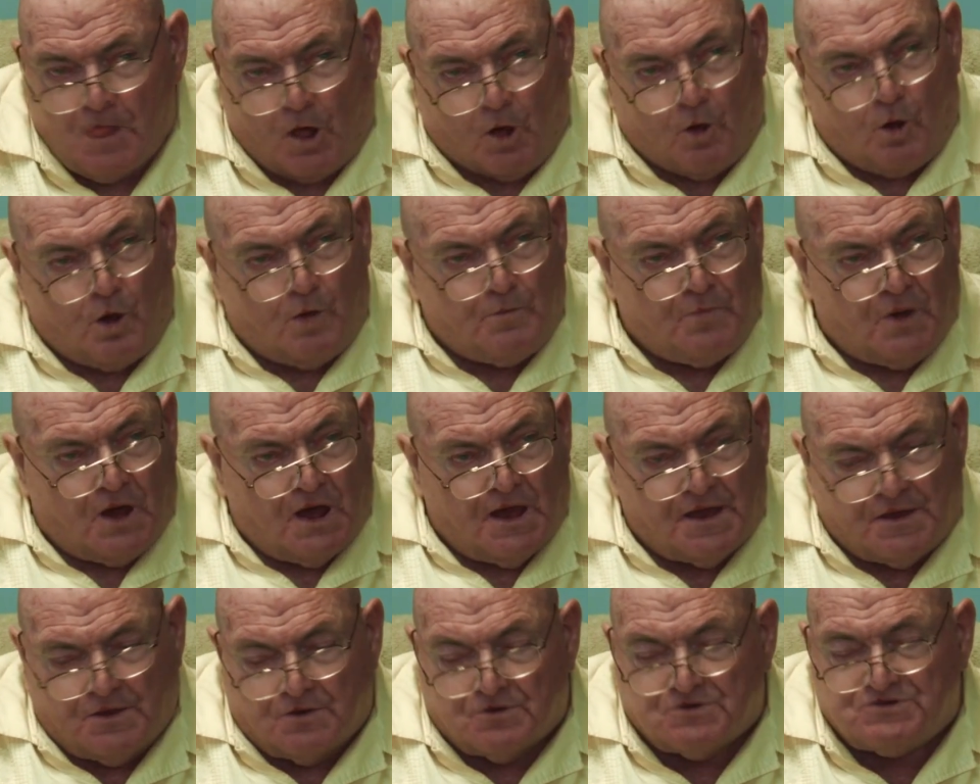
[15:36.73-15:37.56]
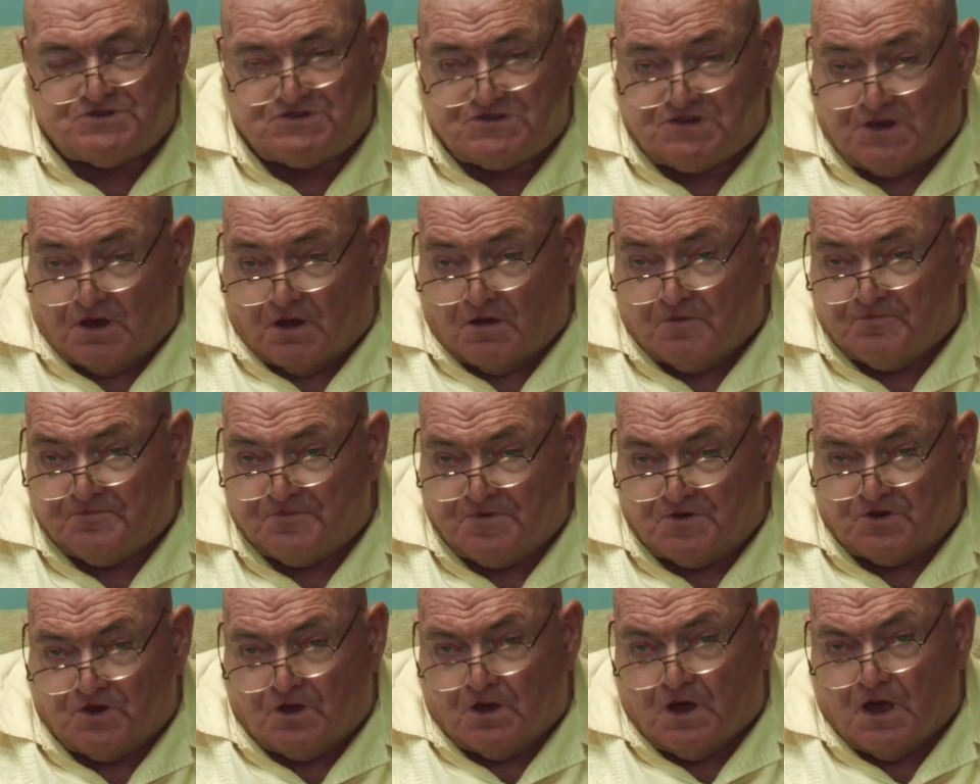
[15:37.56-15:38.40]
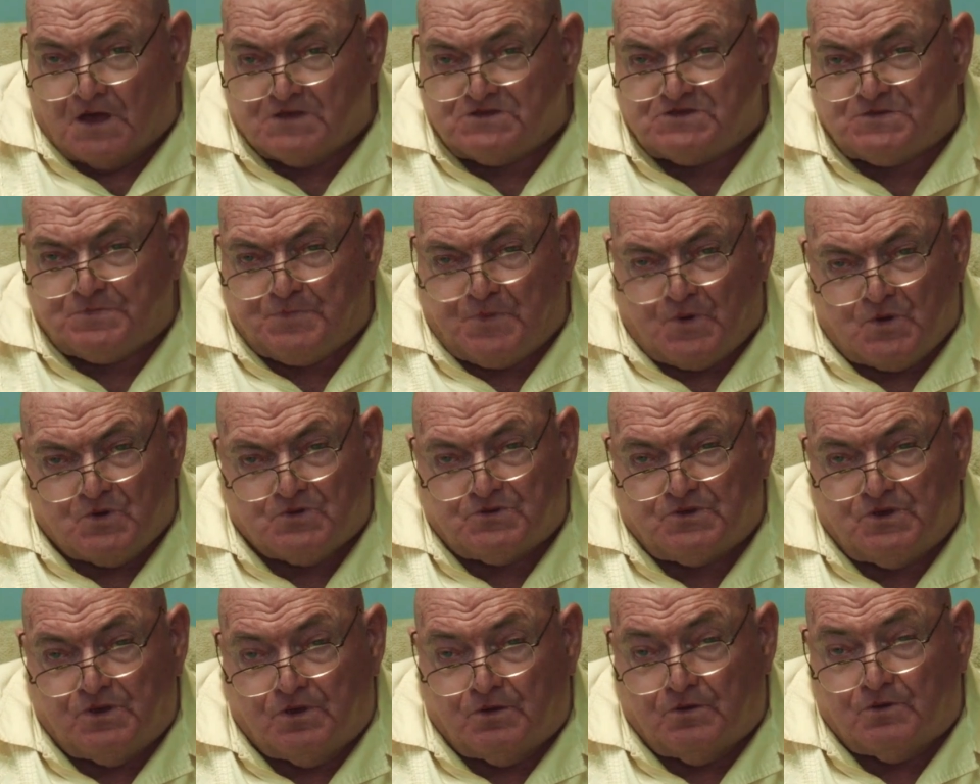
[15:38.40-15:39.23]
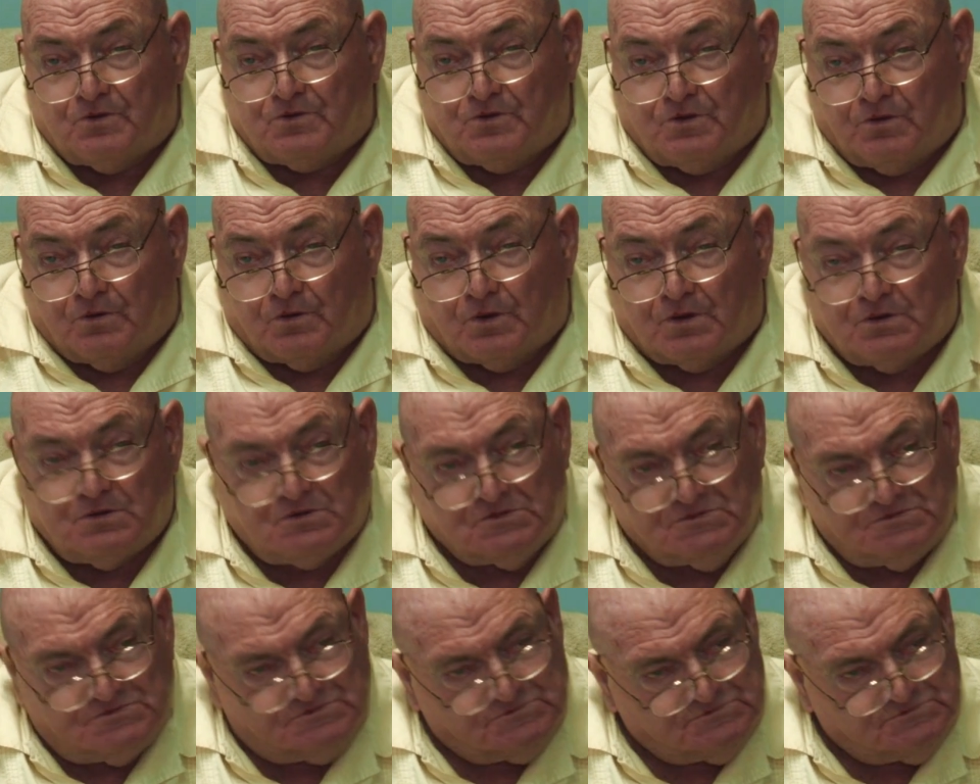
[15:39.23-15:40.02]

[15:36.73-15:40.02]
all by yourself and God spoke to you to do it,